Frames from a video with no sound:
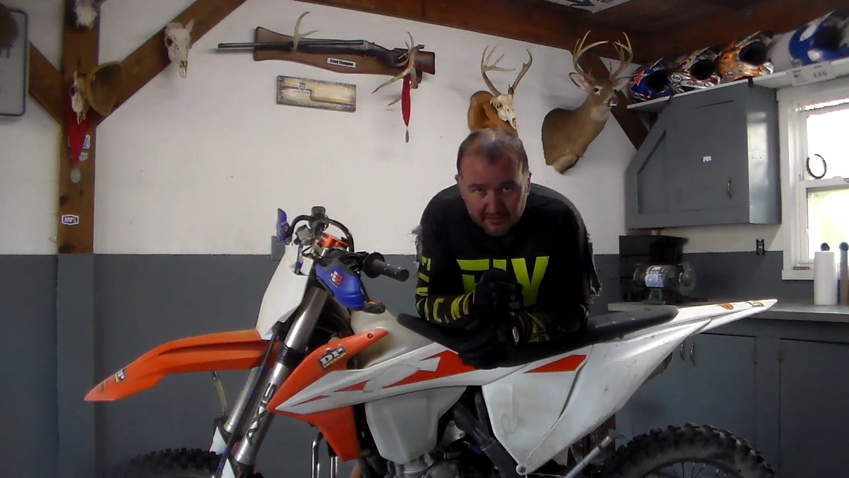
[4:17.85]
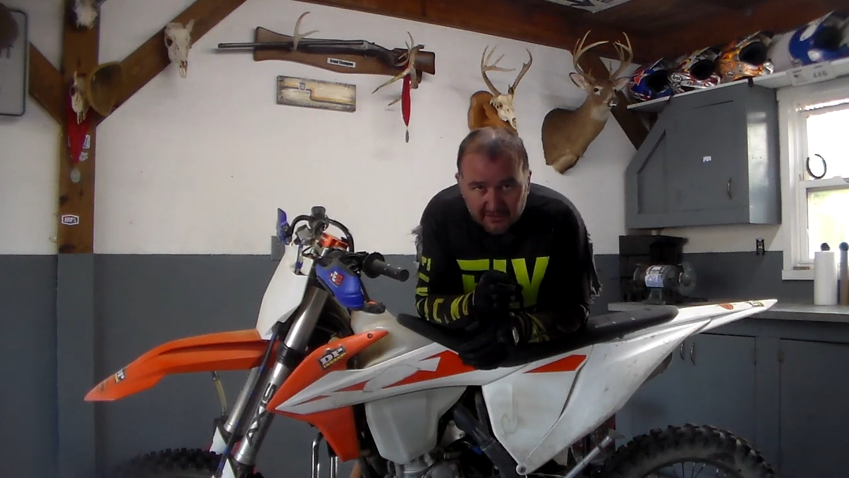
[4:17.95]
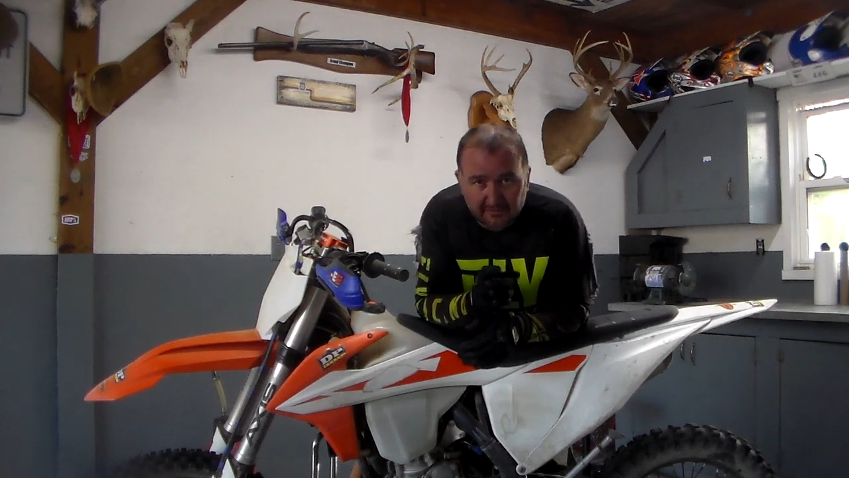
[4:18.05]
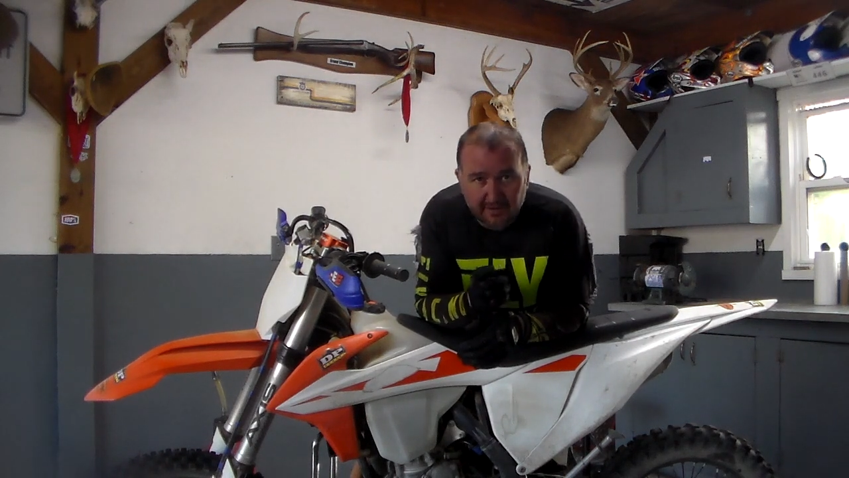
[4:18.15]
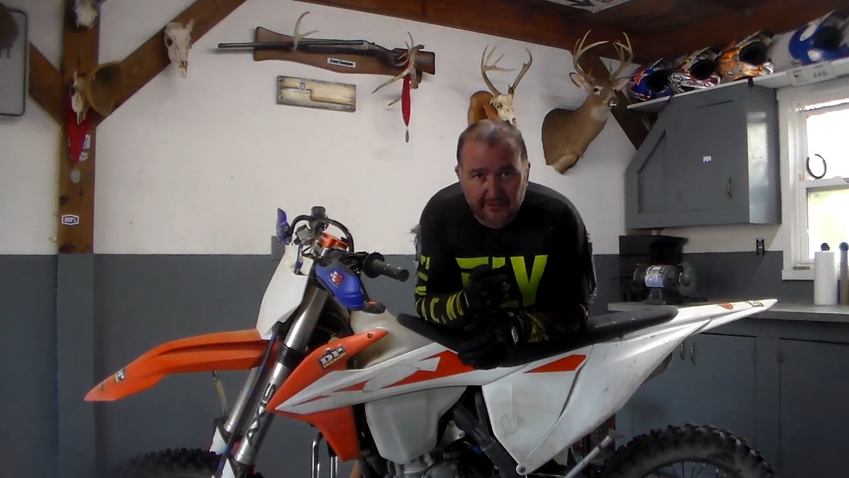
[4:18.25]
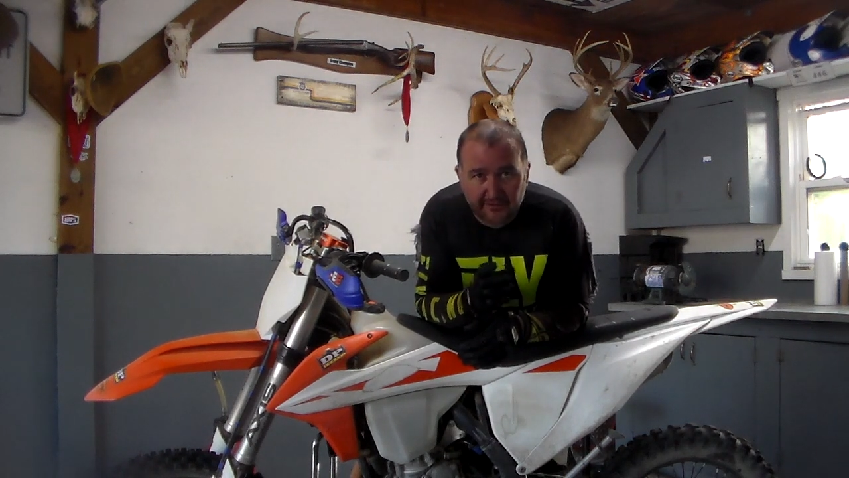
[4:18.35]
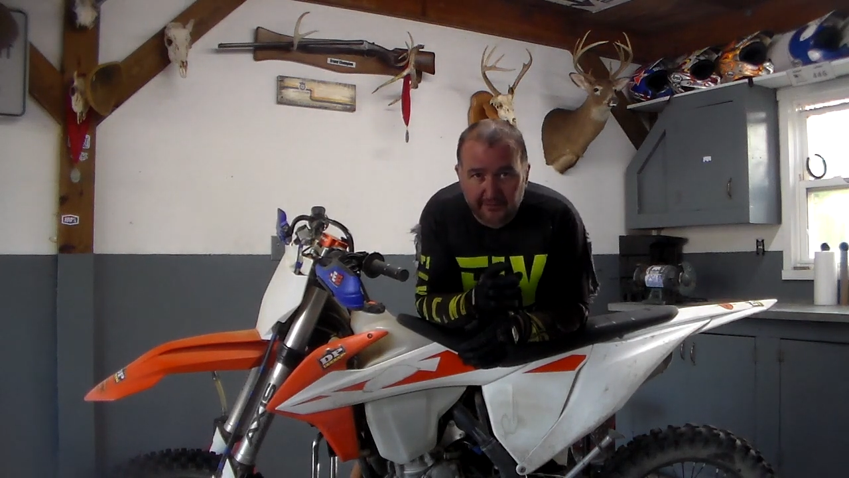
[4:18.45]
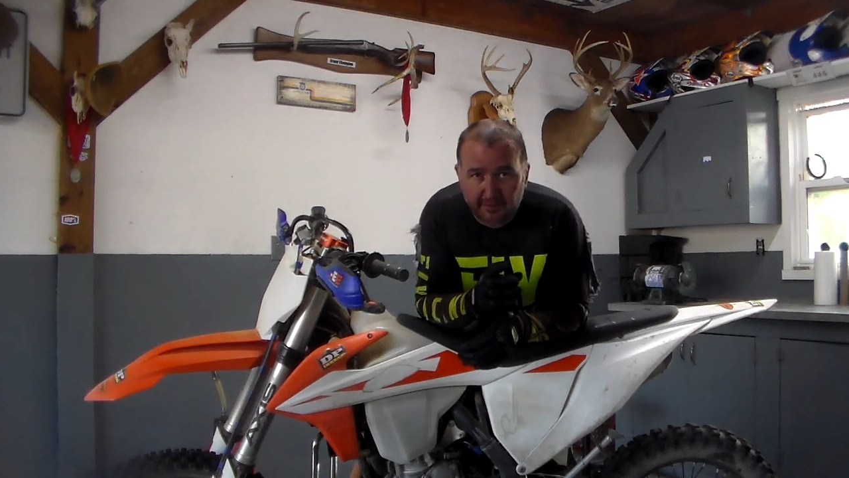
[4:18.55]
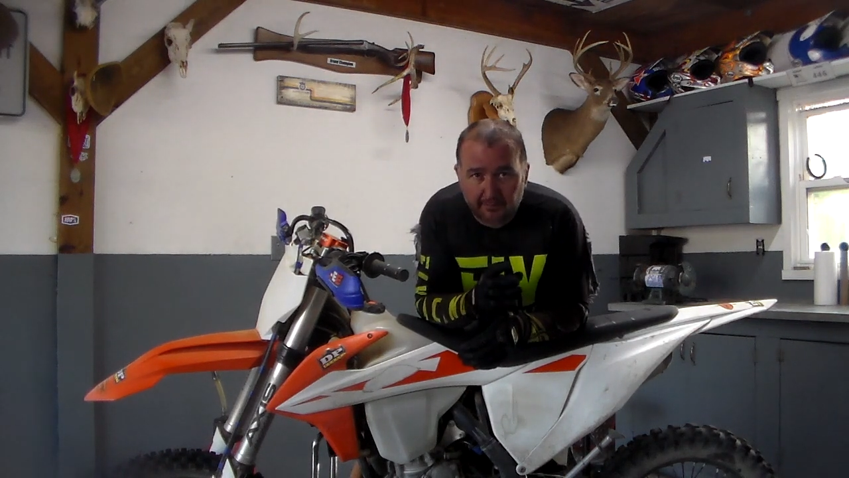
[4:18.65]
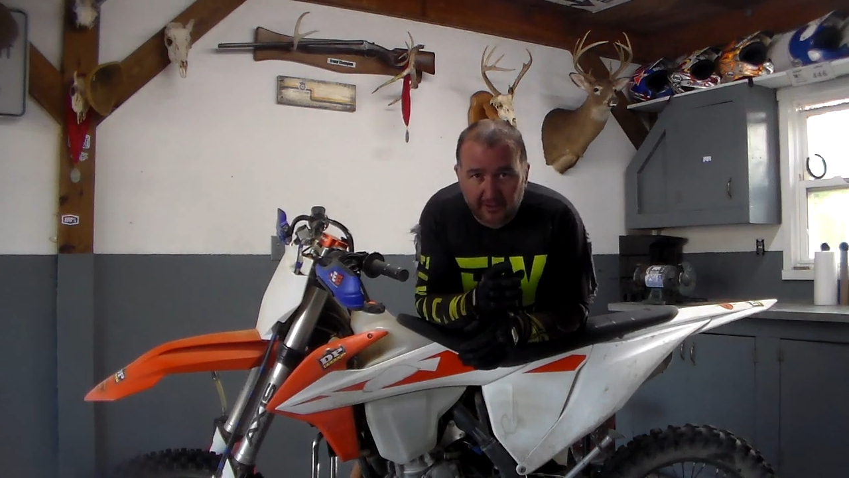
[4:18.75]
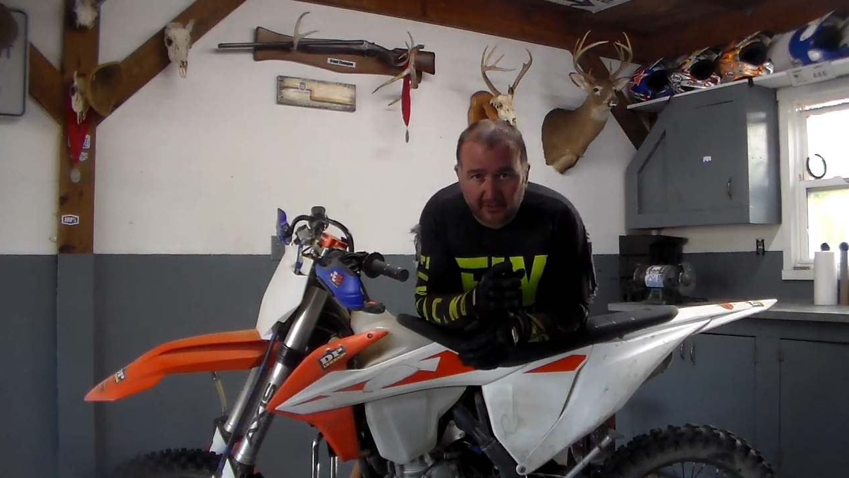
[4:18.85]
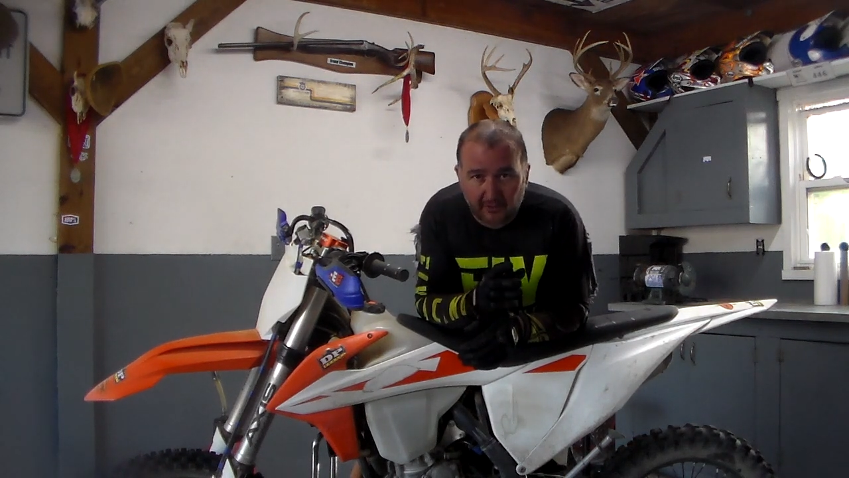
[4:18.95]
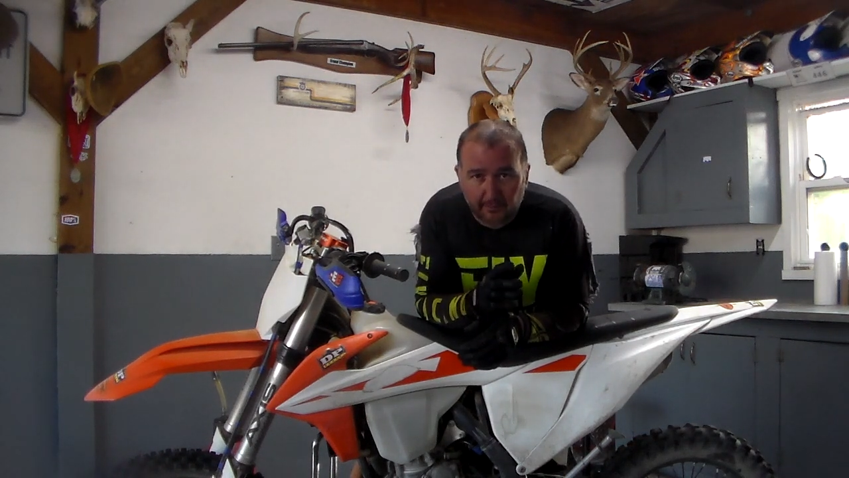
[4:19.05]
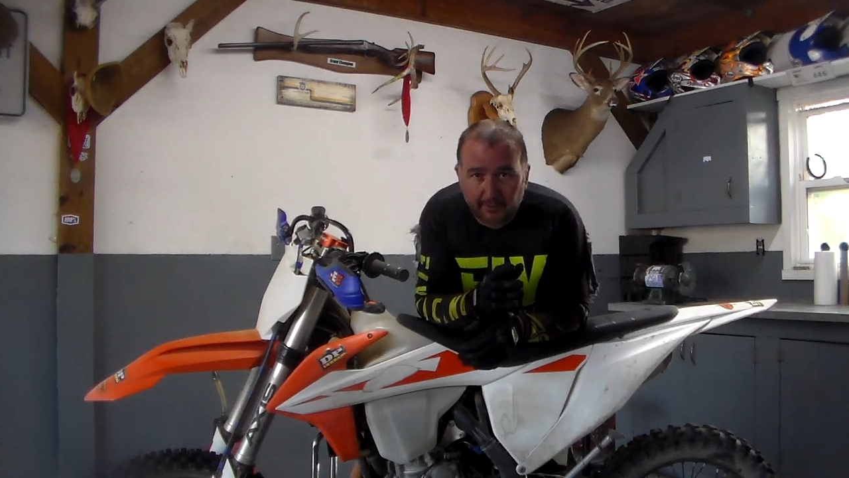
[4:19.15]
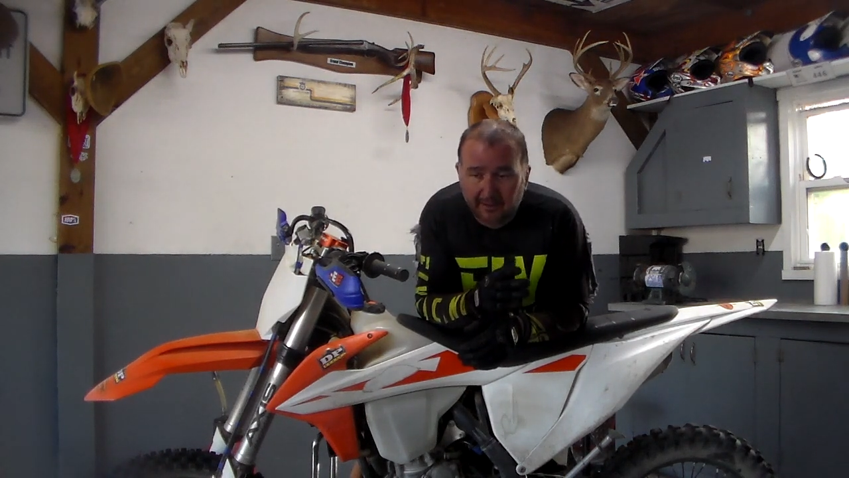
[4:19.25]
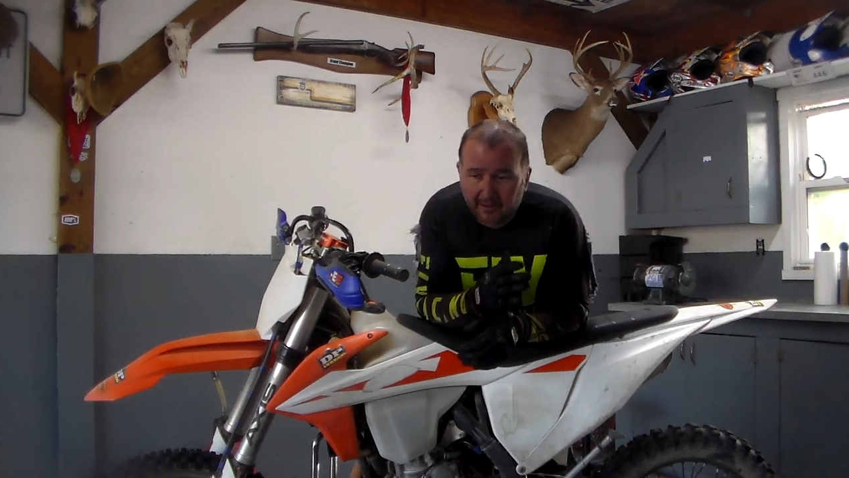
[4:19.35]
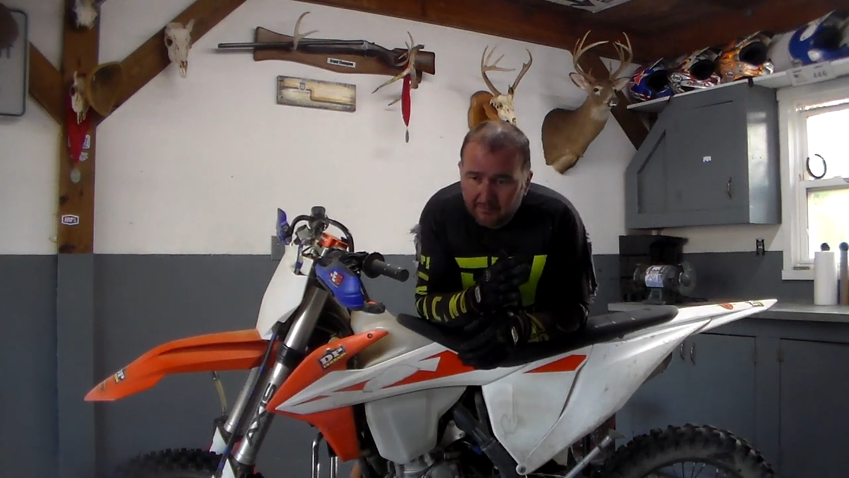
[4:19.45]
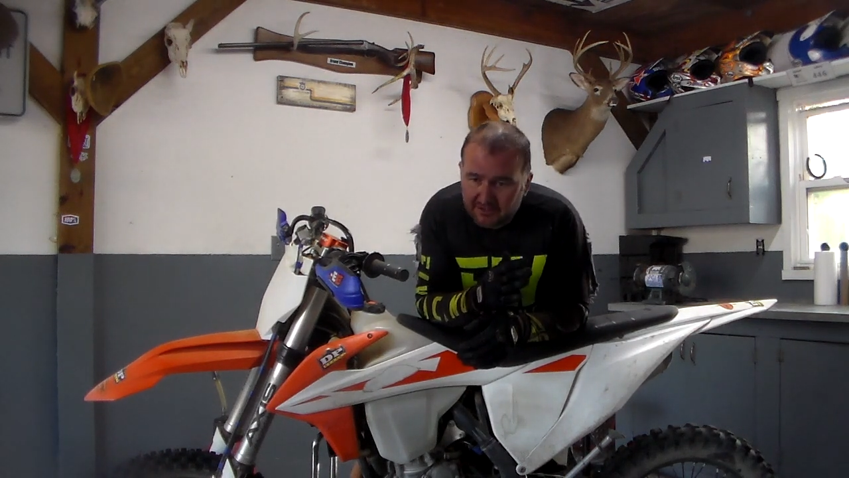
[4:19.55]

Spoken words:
just feathering the front brake a little bit,